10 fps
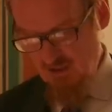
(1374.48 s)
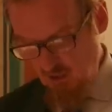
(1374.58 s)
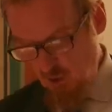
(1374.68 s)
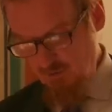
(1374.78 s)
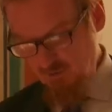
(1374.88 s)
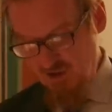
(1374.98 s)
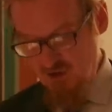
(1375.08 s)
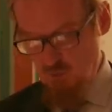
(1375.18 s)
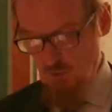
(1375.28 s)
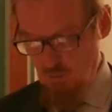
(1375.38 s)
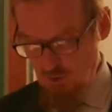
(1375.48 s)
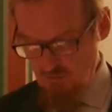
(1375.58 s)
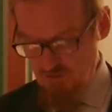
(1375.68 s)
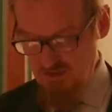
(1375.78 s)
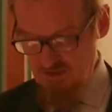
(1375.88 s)
agglomeration were
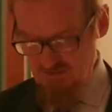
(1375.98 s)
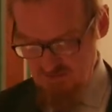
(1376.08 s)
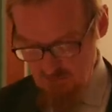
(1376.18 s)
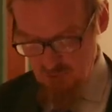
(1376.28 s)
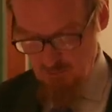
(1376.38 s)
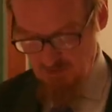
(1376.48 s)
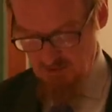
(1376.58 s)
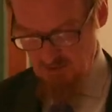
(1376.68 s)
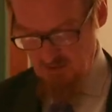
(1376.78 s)
woven inseparably